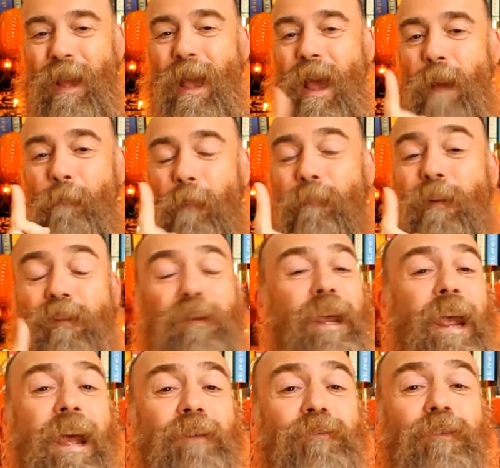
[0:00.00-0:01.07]
And my friends, the
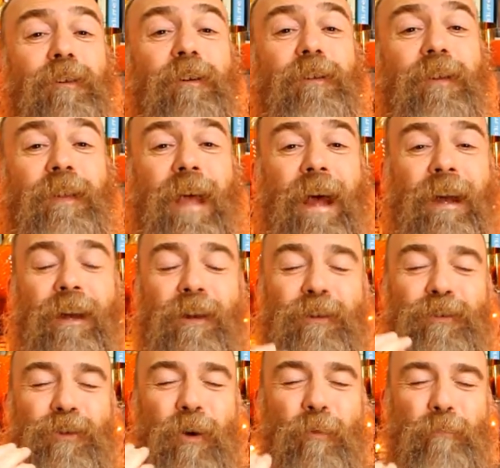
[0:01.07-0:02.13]
answer to that, and it's
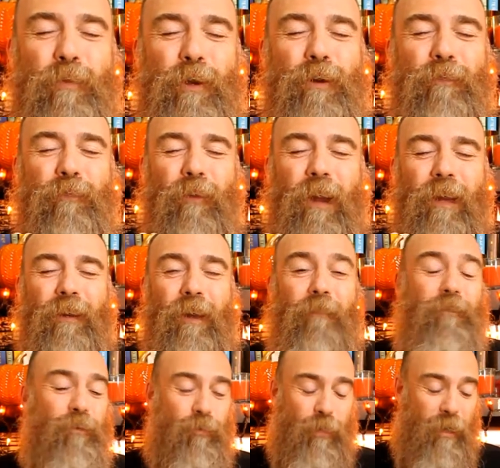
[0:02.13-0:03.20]
so beautiful, I love
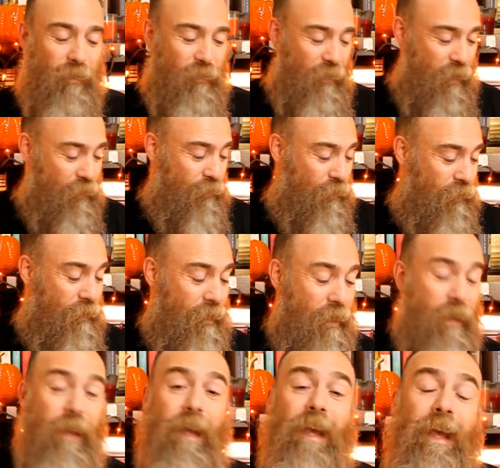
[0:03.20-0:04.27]
the translation,
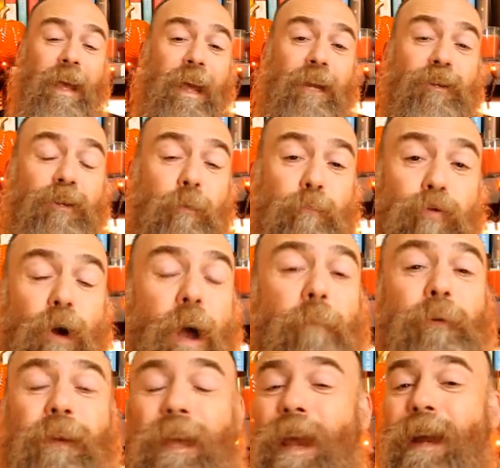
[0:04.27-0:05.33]
is to
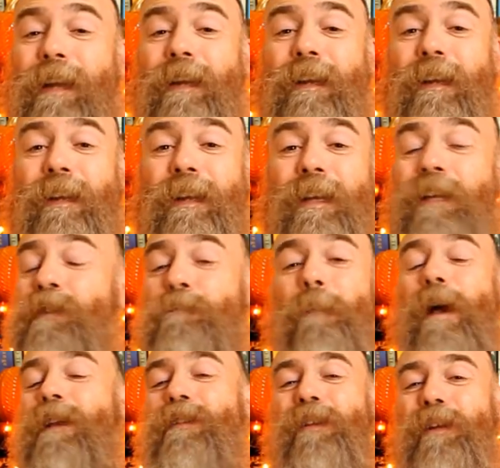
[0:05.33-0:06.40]
propagate his
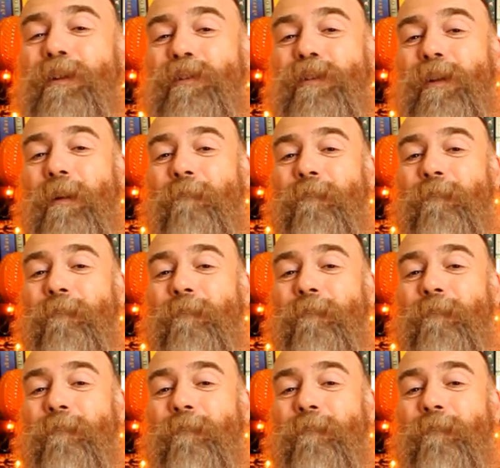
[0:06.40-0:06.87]
message.